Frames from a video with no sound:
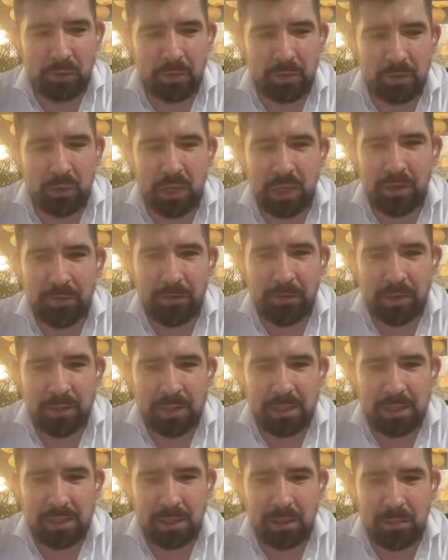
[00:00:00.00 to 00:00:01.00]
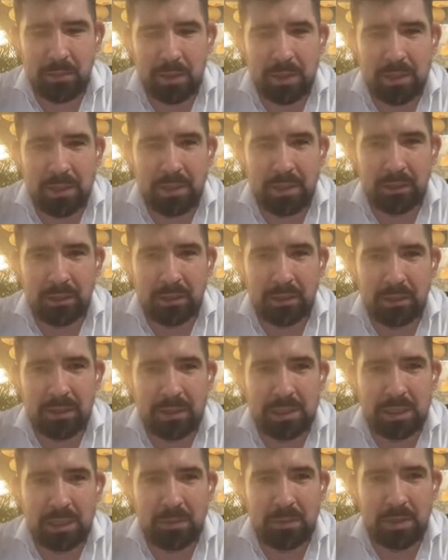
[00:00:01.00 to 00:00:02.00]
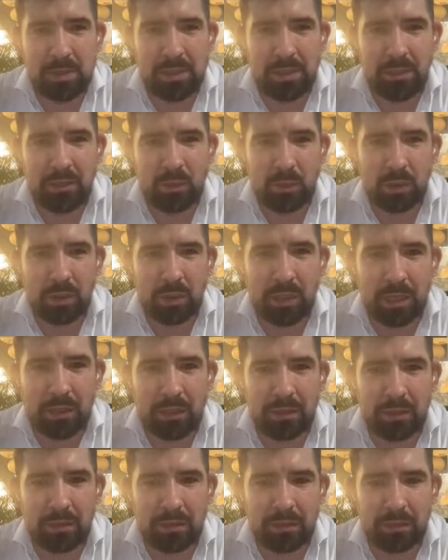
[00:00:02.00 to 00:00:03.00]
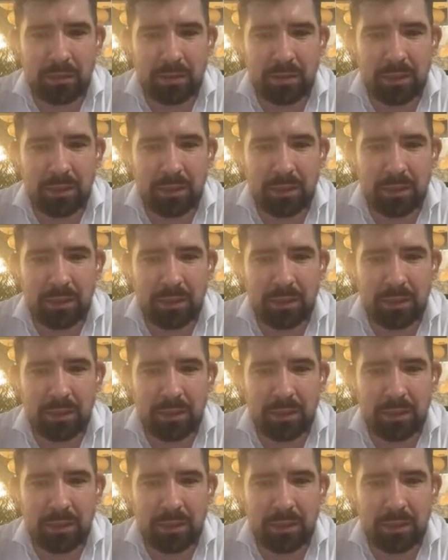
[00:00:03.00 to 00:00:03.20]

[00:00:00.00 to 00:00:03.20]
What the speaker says: platform of WikiFX, it's an amazing tool that